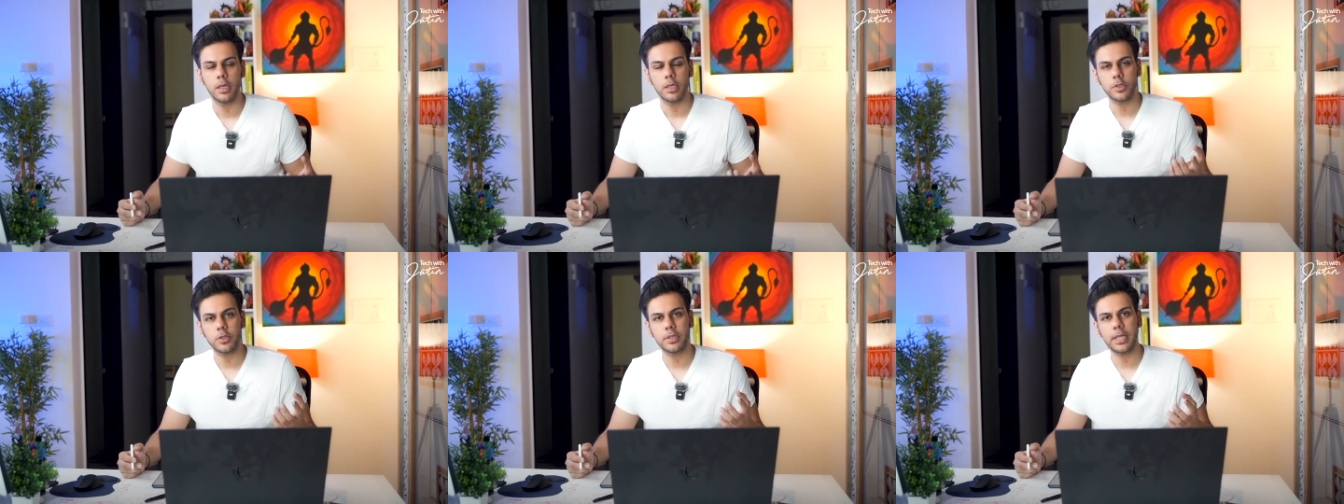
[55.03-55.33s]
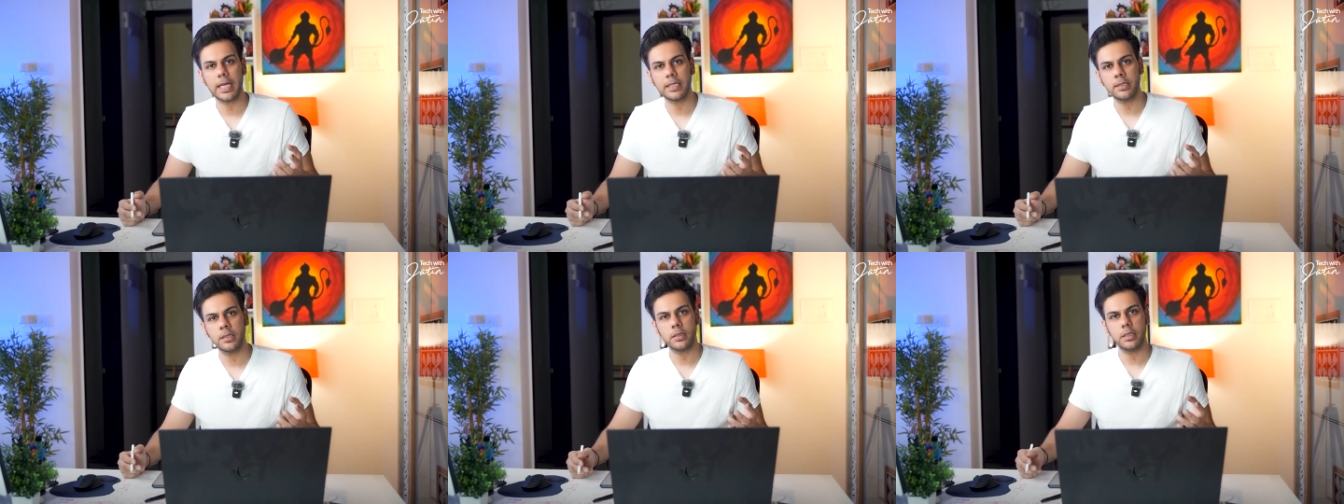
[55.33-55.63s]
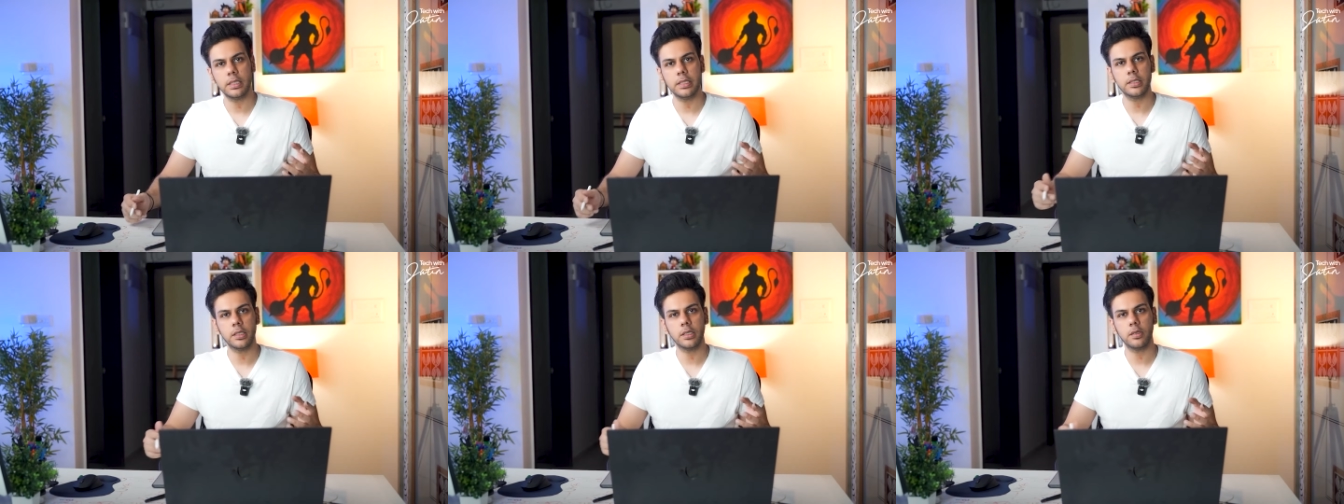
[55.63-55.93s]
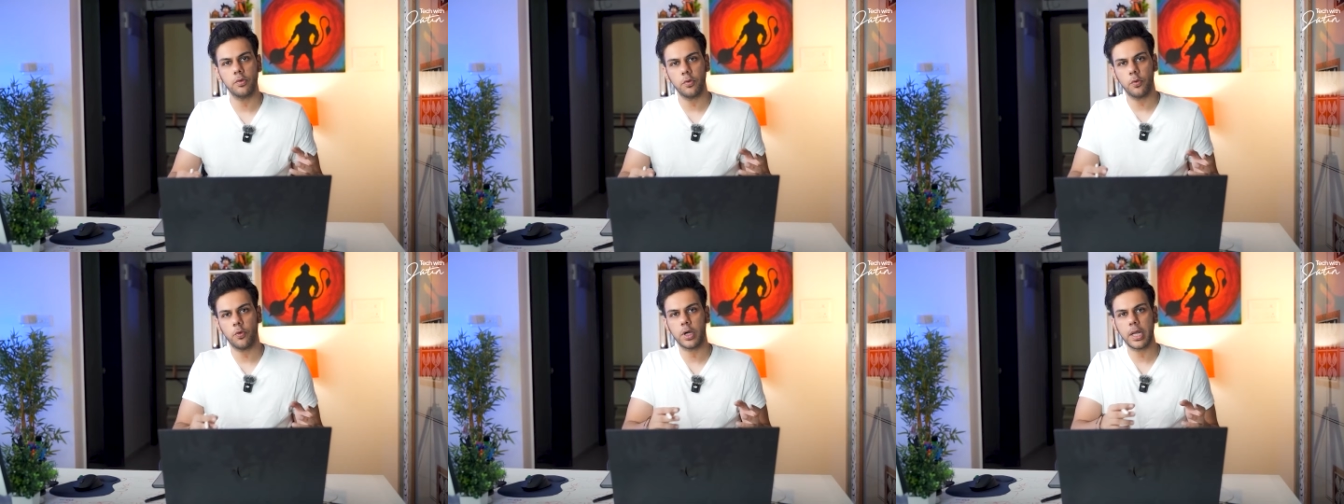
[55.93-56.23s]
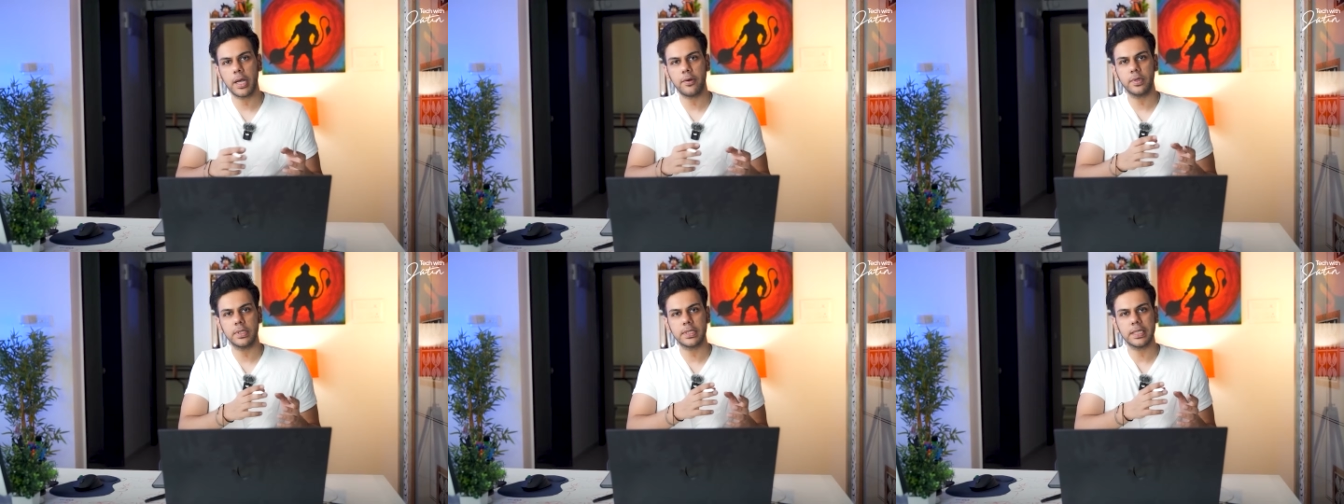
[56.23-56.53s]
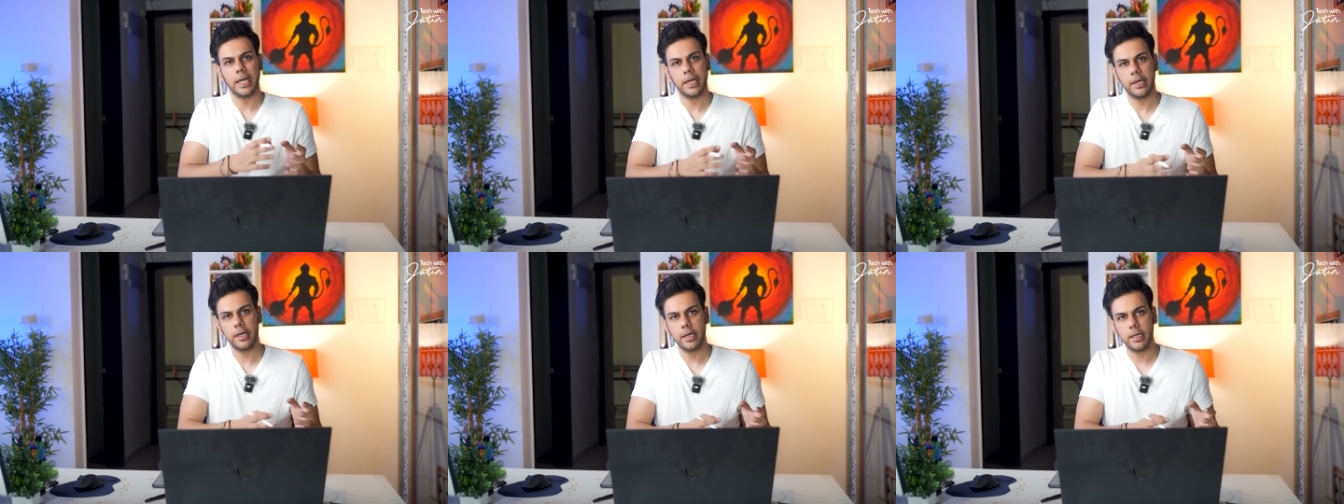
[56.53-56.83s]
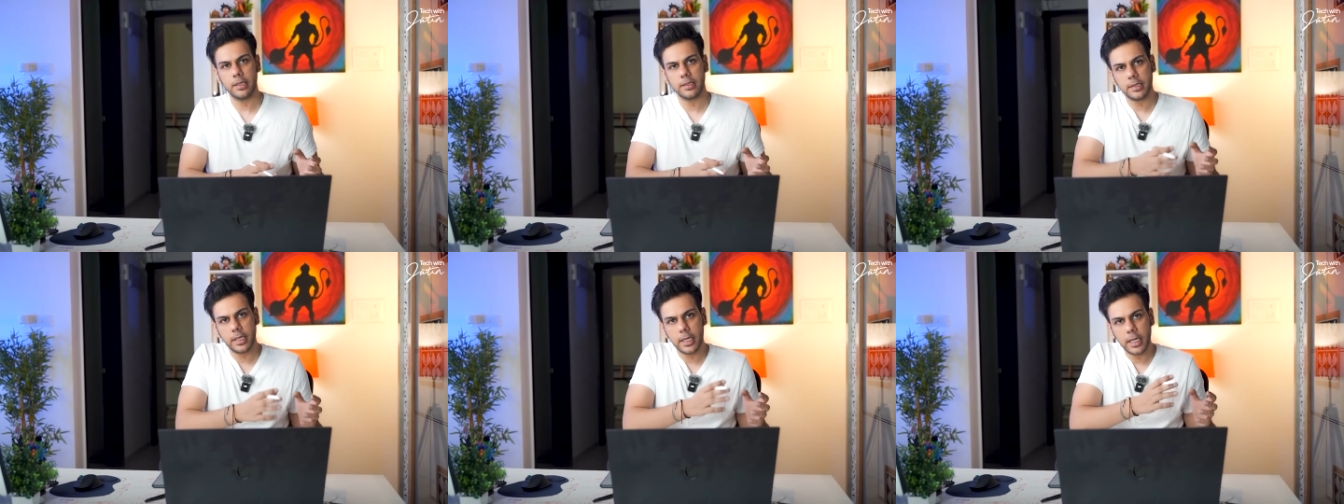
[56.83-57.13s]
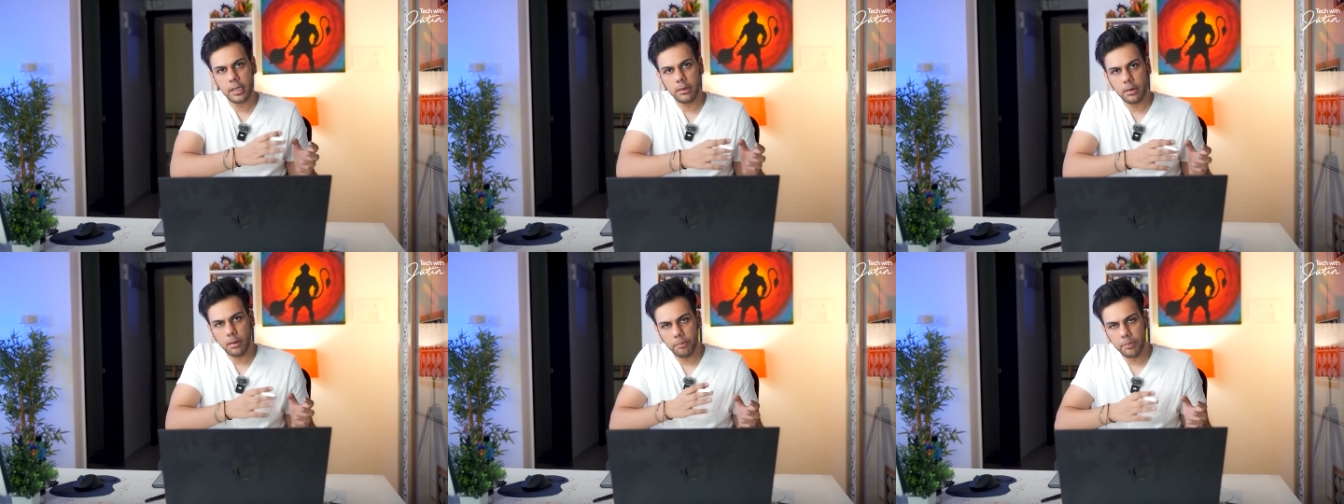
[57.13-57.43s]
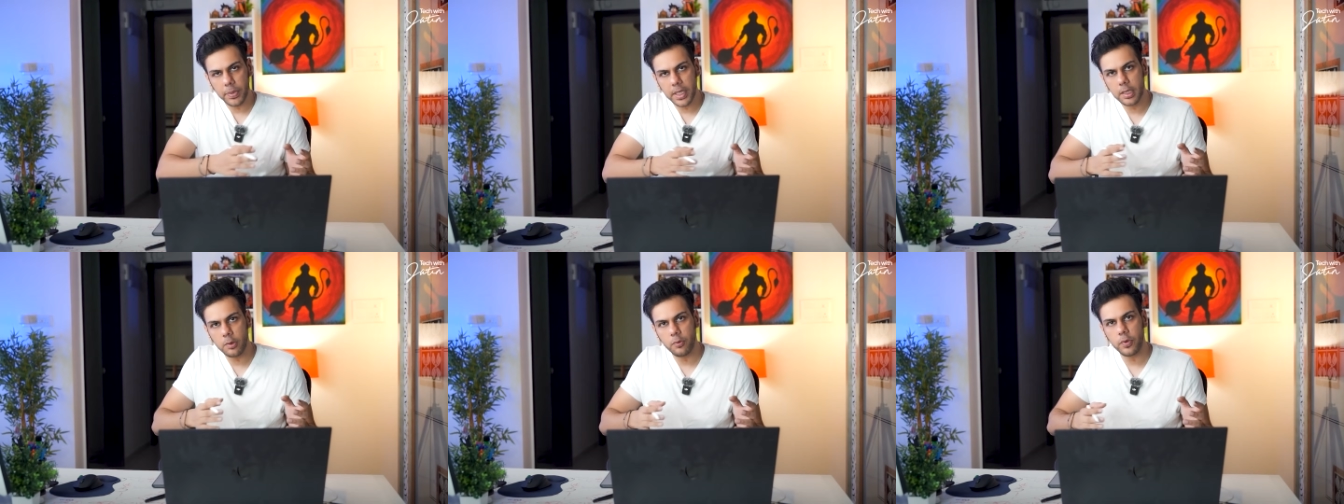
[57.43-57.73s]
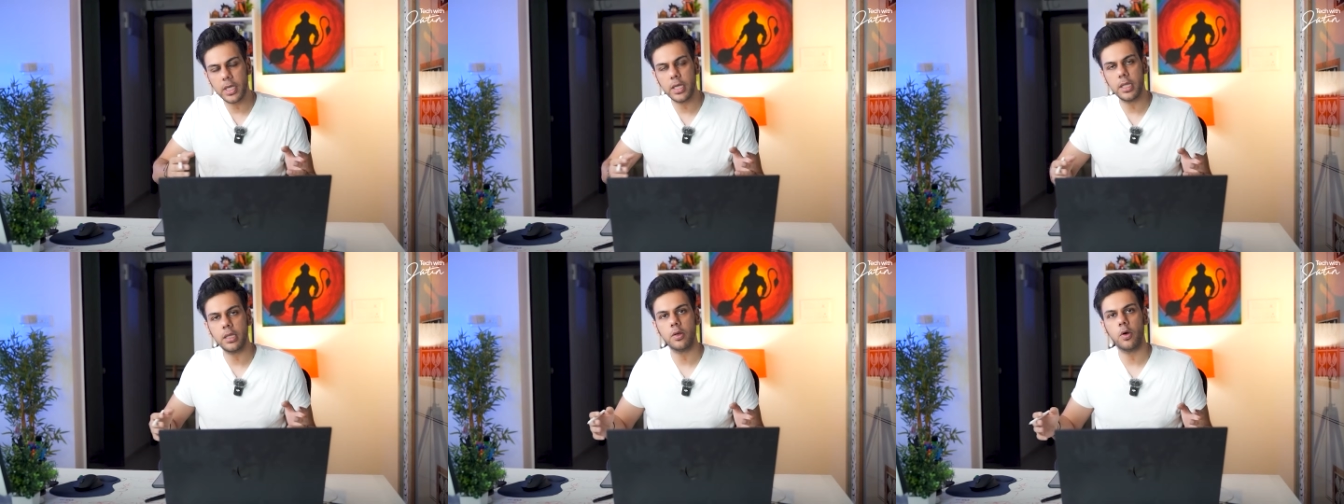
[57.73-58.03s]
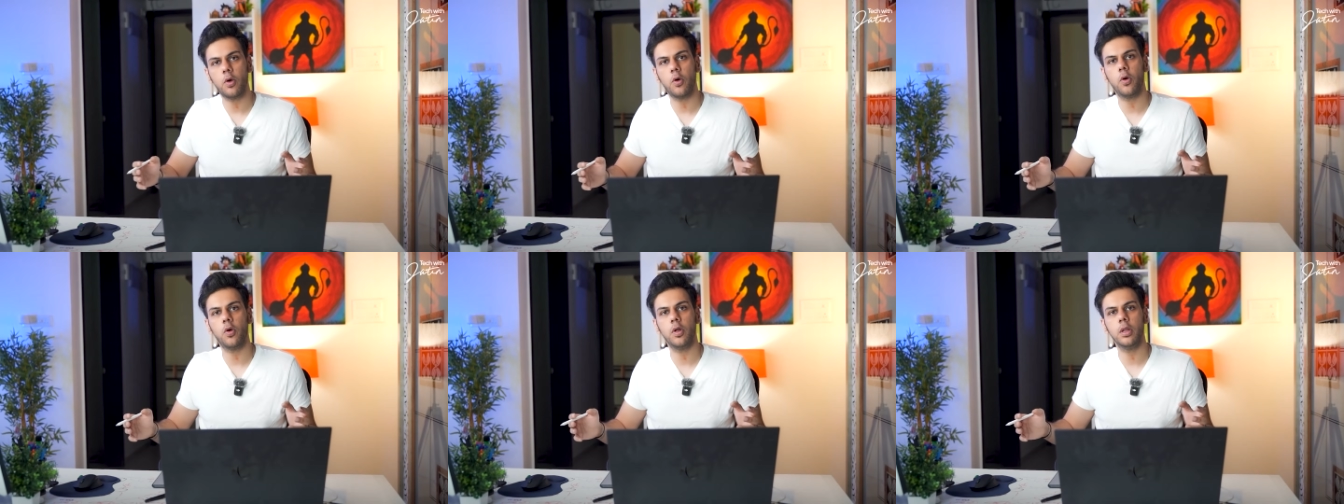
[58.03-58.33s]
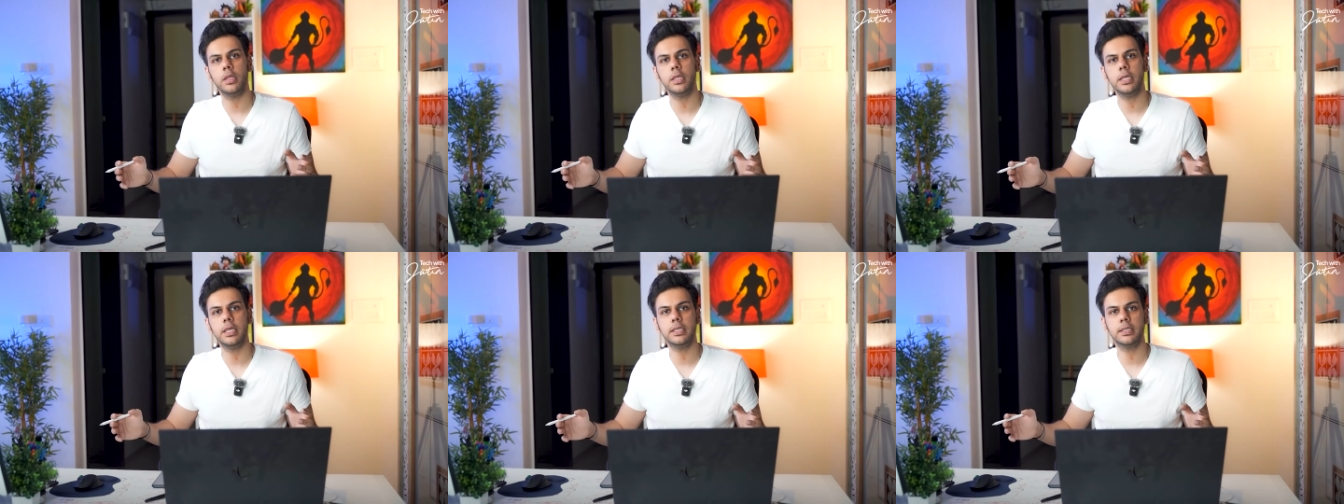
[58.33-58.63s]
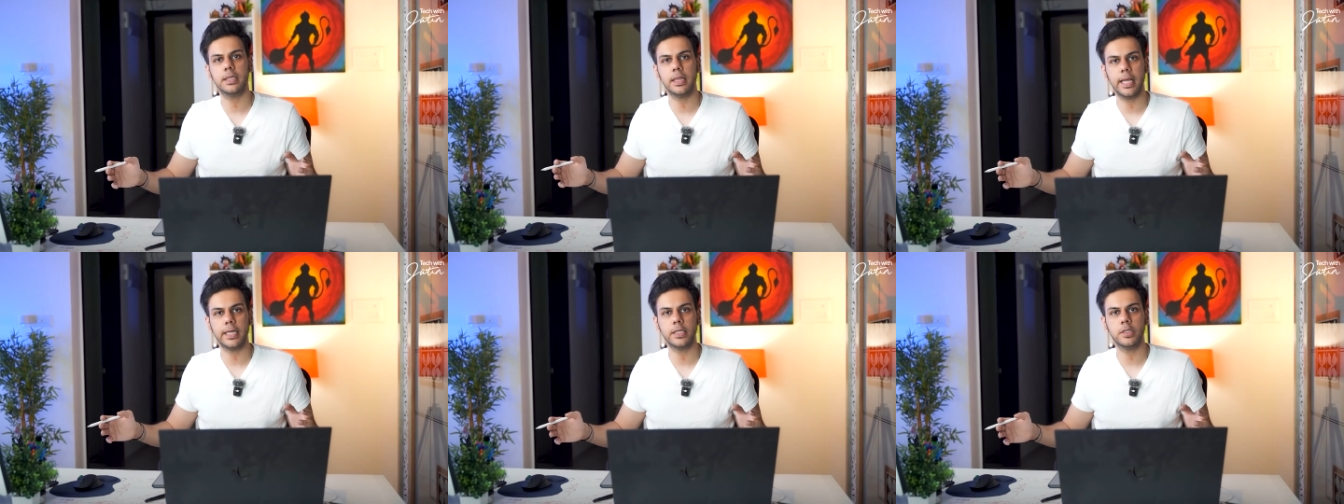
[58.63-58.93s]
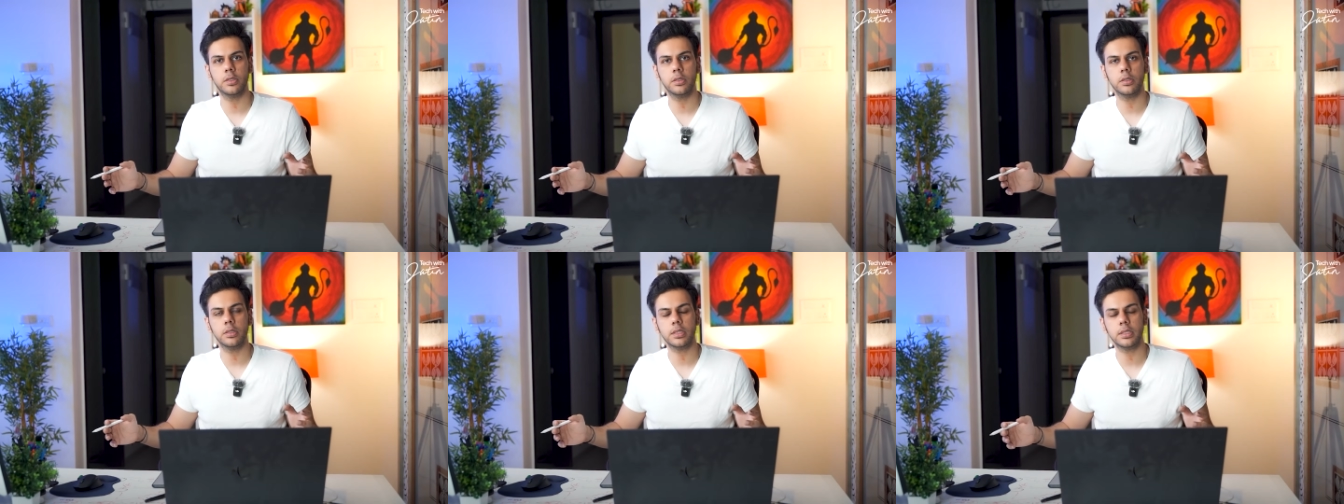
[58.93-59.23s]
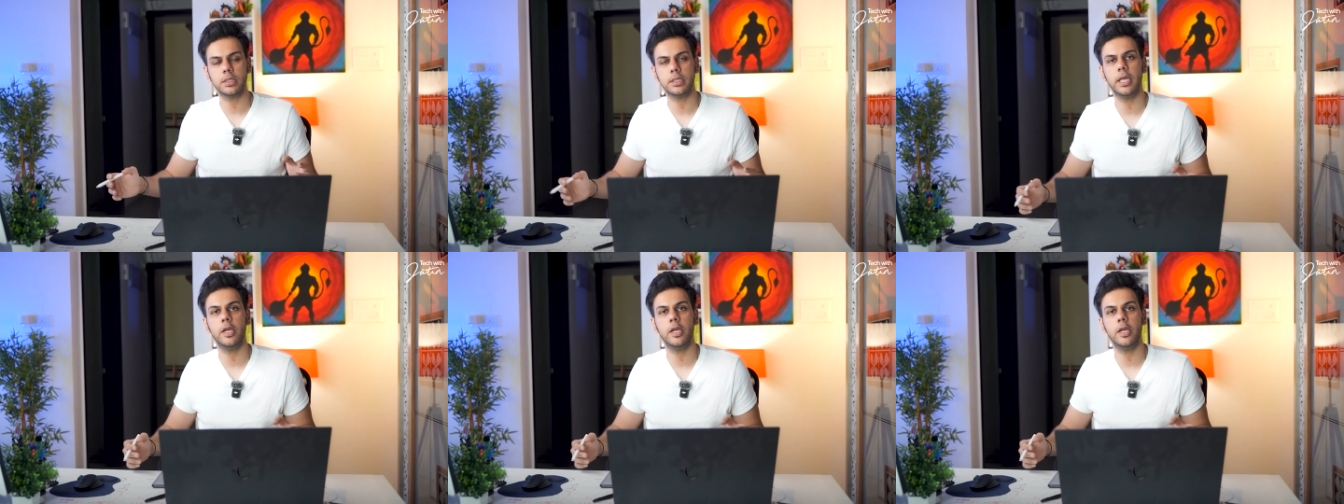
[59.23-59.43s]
So that's the reason what I've decided is in between all these lectures,